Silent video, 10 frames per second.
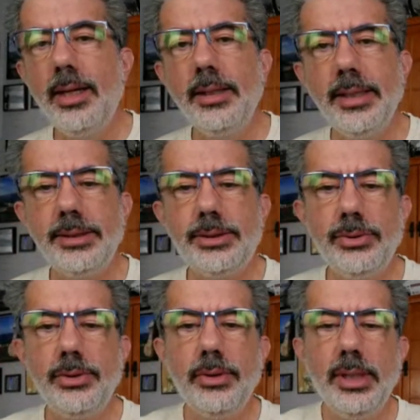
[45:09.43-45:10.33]
That's
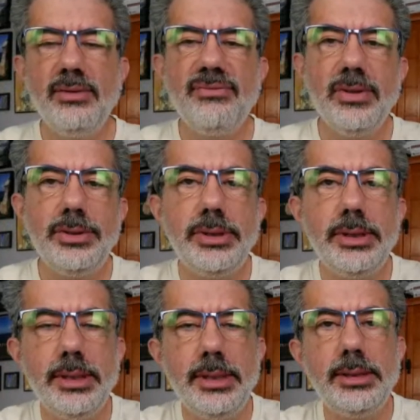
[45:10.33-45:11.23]
true.
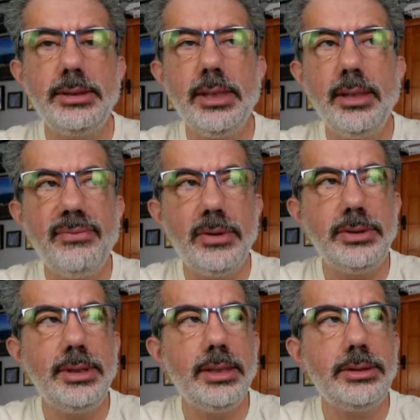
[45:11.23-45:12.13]
Virgin
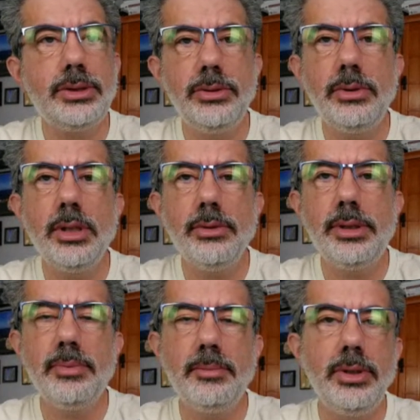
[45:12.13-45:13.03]
has 2 going
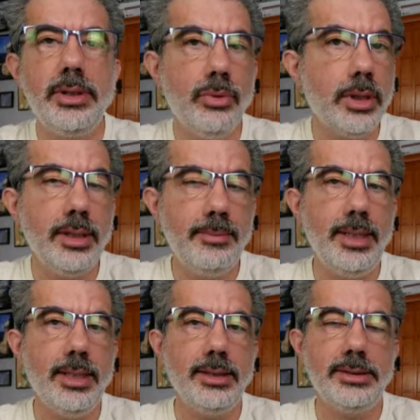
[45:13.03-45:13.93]
to Bermuda. We're going to
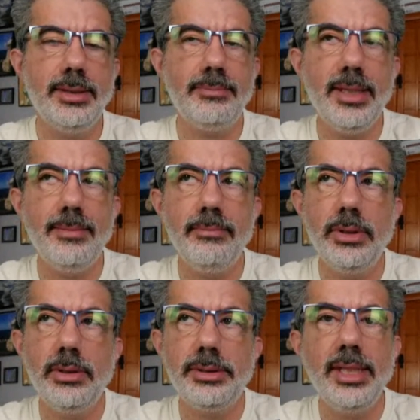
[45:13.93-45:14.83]
be on the
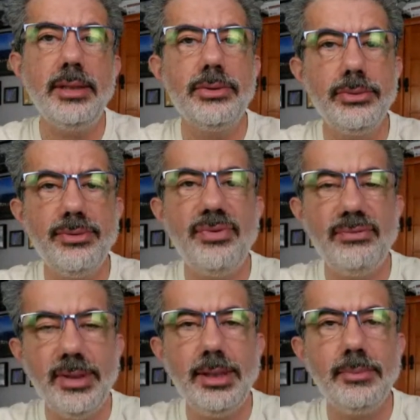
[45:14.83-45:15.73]
September 10th through the
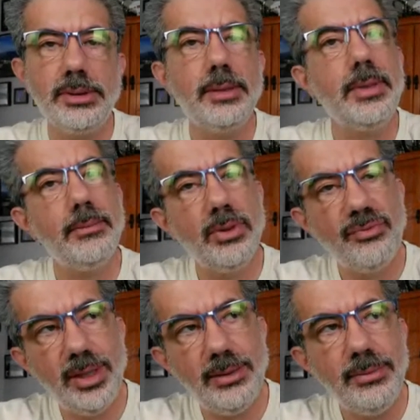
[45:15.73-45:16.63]
15th, but
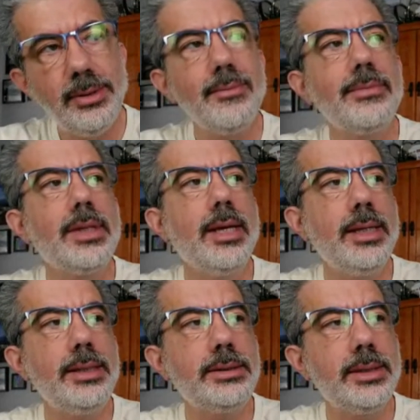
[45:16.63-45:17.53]
September 5th
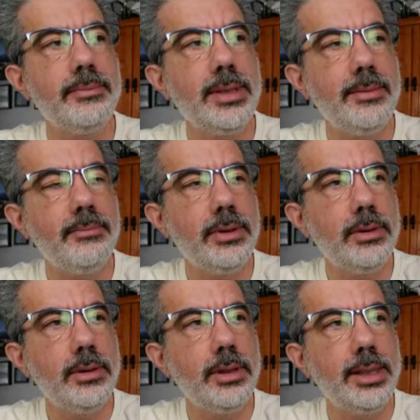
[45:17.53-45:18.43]
and
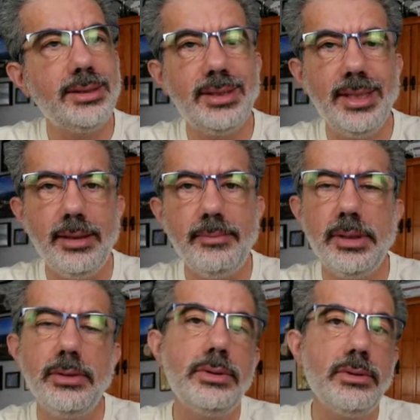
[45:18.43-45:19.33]
September 10th. But
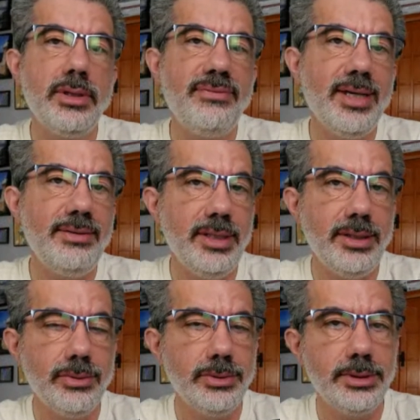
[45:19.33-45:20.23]
those are only 5-day
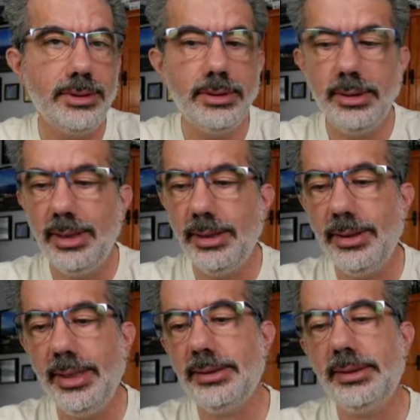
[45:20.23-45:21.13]
cruises. They're
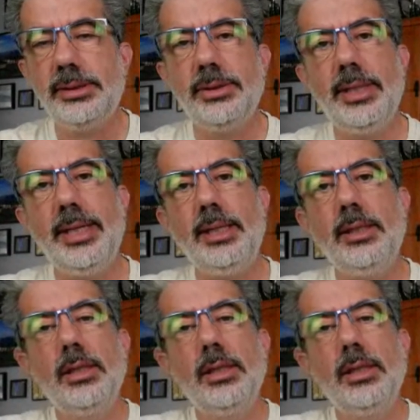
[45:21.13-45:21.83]
not 6 or 8.